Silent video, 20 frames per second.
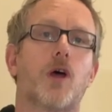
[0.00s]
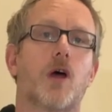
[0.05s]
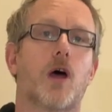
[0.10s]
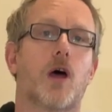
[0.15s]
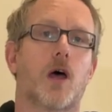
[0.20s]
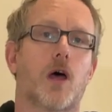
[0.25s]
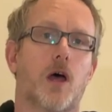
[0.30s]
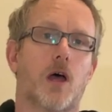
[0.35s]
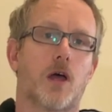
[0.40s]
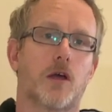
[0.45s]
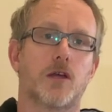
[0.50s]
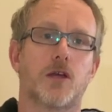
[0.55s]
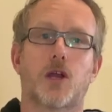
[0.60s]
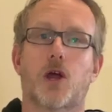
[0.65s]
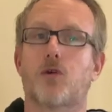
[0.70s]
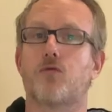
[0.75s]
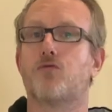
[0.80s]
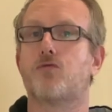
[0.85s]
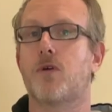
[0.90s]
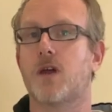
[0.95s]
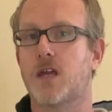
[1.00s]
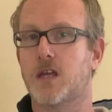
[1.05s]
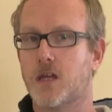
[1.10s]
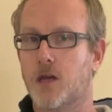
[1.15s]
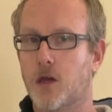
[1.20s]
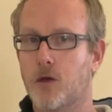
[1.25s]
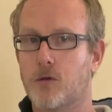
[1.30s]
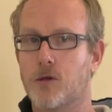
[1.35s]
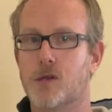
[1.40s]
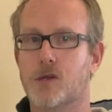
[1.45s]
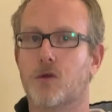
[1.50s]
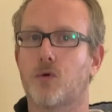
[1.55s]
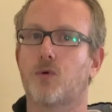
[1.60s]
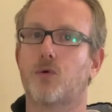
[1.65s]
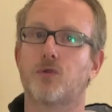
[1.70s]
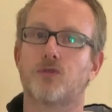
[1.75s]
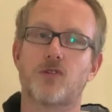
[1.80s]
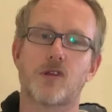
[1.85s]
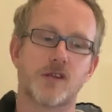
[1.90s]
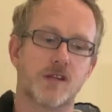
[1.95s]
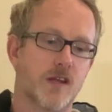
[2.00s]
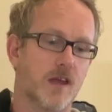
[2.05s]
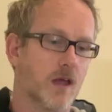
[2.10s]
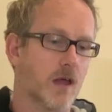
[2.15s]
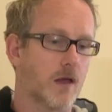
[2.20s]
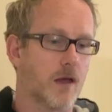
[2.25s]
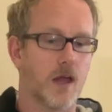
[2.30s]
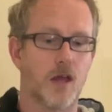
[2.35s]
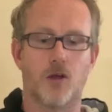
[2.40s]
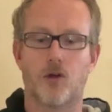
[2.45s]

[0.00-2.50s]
reuse, or just to,